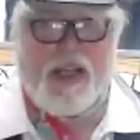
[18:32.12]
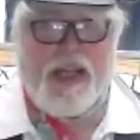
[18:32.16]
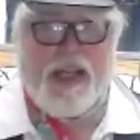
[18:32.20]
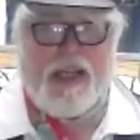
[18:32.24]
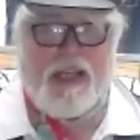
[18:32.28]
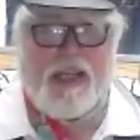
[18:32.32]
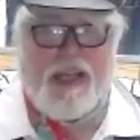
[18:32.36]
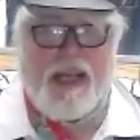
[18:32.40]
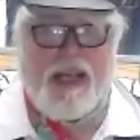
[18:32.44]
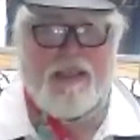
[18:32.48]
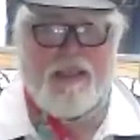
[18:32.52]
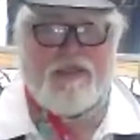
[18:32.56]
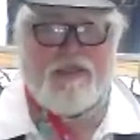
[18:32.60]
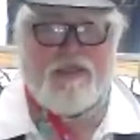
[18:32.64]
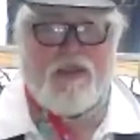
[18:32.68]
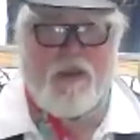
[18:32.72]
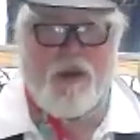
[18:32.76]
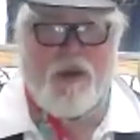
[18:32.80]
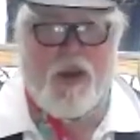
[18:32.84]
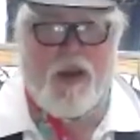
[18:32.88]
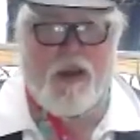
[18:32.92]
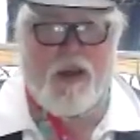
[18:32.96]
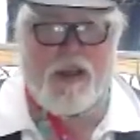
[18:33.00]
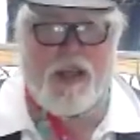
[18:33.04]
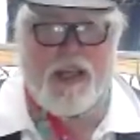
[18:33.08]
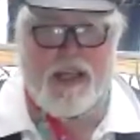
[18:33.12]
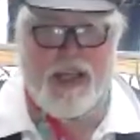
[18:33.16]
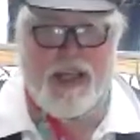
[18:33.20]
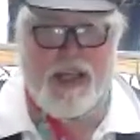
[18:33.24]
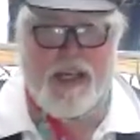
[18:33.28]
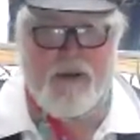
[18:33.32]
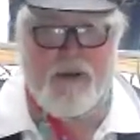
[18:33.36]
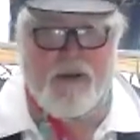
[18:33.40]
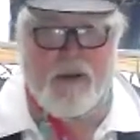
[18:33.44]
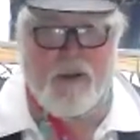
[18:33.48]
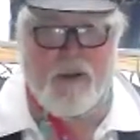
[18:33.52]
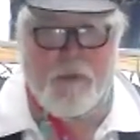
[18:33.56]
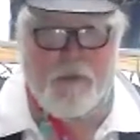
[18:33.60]
it takes so long to
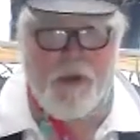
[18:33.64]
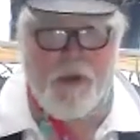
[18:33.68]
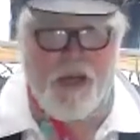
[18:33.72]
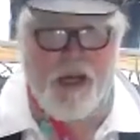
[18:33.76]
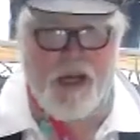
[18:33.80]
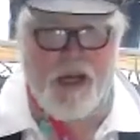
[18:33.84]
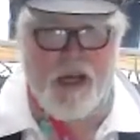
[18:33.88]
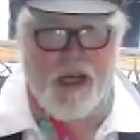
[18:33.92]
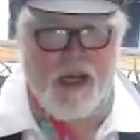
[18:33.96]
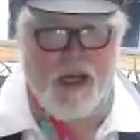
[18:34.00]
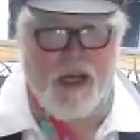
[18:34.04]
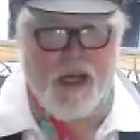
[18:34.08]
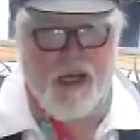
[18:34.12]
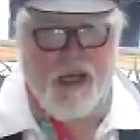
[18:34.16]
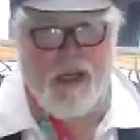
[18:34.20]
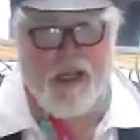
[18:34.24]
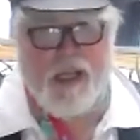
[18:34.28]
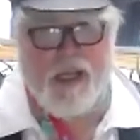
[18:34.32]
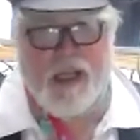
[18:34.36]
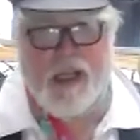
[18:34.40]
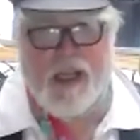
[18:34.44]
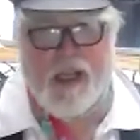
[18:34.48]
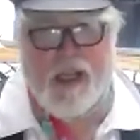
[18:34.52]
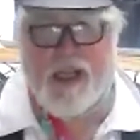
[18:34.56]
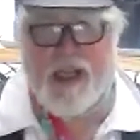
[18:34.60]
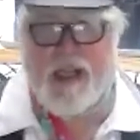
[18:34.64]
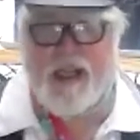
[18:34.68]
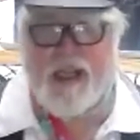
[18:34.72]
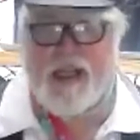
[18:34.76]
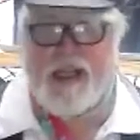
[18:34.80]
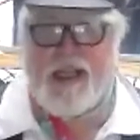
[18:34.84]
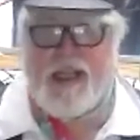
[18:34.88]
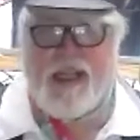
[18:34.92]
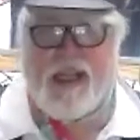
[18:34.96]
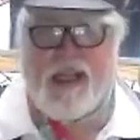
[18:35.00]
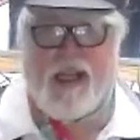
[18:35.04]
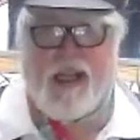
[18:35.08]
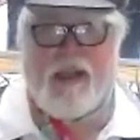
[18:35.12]
kill the bug
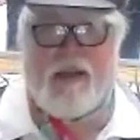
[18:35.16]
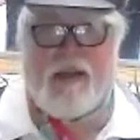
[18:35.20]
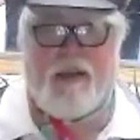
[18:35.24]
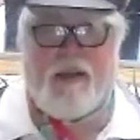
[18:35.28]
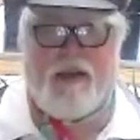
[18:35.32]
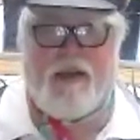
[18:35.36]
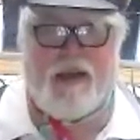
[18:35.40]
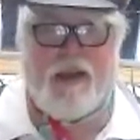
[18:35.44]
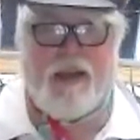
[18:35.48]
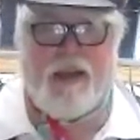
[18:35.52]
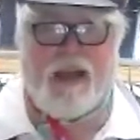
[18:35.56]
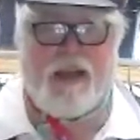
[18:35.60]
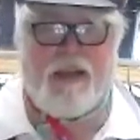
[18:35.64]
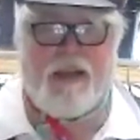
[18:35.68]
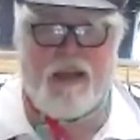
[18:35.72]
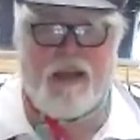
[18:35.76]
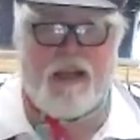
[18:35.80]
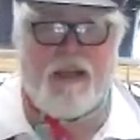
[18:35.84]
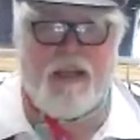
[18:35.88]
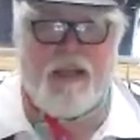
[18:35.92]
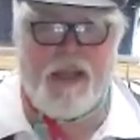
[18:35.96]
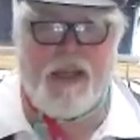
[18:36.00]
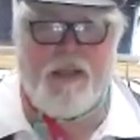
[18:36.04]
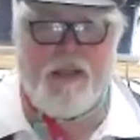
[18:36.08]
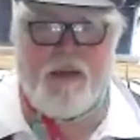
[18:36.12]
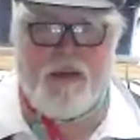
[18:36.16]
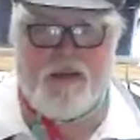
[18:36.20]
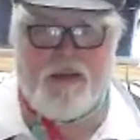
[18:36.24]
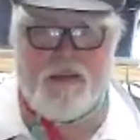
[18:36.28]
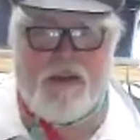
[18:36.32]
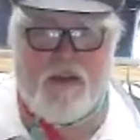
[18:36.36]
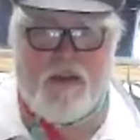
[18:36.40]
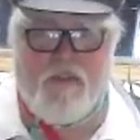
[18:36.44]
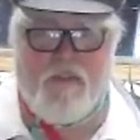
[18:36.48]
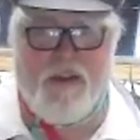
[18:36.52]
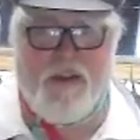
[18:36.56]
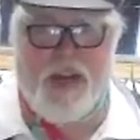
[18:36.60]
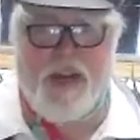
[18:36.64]
that it continues
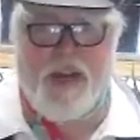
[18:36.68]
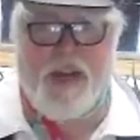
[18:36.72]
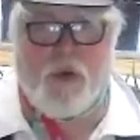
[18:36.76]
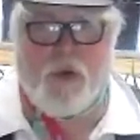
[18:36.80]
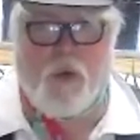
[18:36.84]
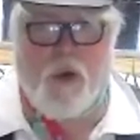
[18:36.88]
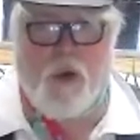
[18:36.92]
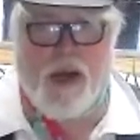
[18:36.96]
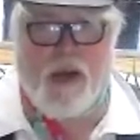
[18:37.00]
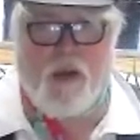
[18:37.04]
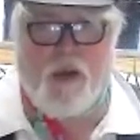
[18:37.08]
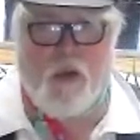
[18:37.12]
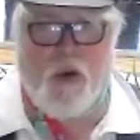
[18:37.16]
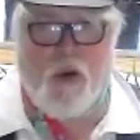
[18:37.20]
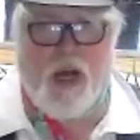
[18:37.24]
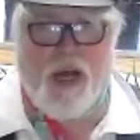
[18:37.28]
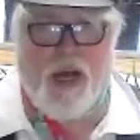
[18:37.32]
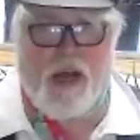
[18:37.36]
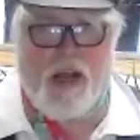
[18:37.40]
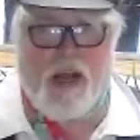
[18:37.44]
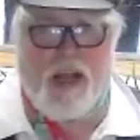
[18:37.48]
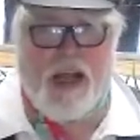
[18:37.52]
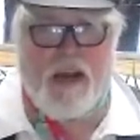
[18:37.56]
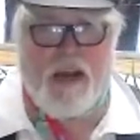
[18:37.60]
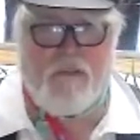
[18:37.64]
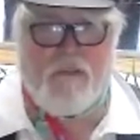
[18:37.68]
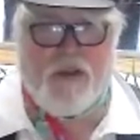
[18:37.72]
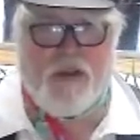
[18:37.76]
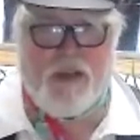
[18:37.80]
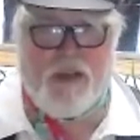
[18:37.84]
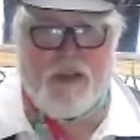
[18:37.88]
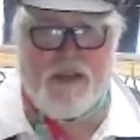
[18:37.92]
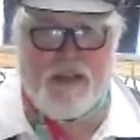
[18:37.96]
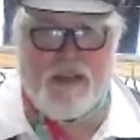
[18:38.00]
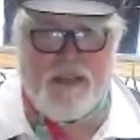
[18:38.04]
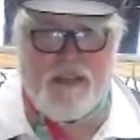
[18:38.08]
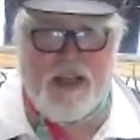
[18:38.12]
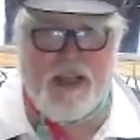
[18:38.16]
to feed quite a while after
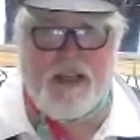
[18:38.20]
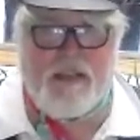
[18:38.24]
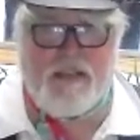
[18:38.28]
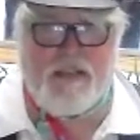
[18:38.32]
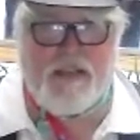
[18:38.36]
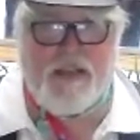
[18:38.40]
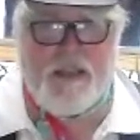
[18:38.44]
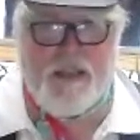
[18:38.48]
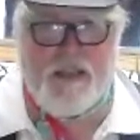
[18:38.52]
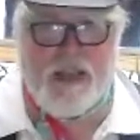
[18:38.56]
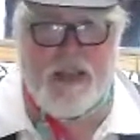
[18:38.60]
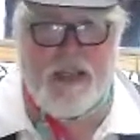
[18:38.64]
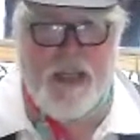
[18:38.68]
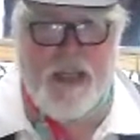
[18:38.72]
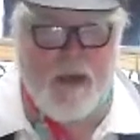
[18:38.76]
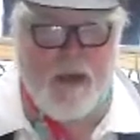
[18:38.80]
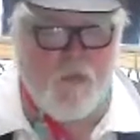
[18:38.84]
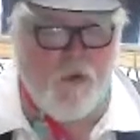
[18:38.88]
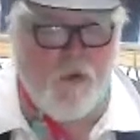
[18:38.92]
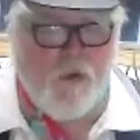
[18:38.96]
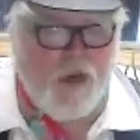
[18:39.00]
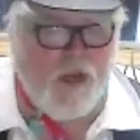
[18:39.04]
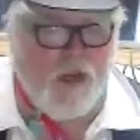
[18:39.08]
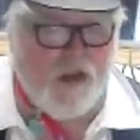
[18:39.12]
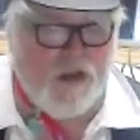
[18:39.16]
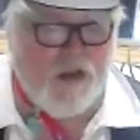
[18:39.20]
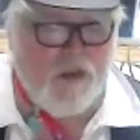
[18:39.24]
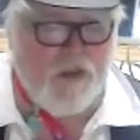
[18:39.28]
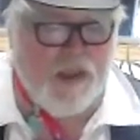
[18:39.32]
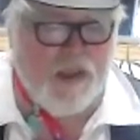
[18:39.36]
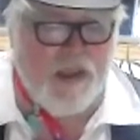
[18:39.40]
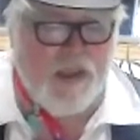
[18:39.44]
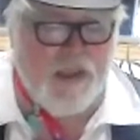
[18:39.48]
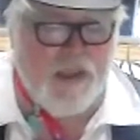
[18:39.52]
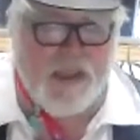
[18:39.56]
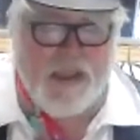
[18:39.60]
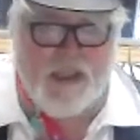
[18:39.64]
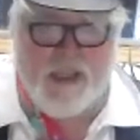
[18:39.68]
it's ingested the neem oil,
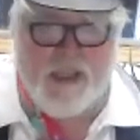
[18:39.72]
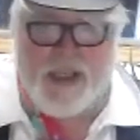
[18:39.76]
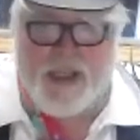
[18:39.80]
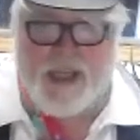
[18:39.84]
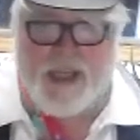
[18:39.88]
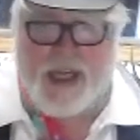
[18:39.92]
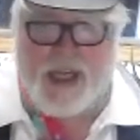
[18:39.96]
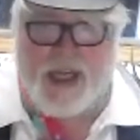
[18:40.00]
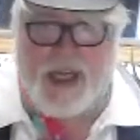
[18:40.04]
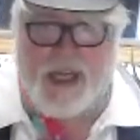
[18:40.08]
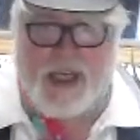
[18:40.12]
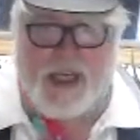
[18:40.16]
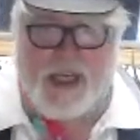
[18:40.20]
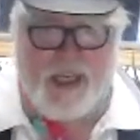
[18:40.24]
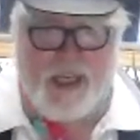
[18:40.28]
and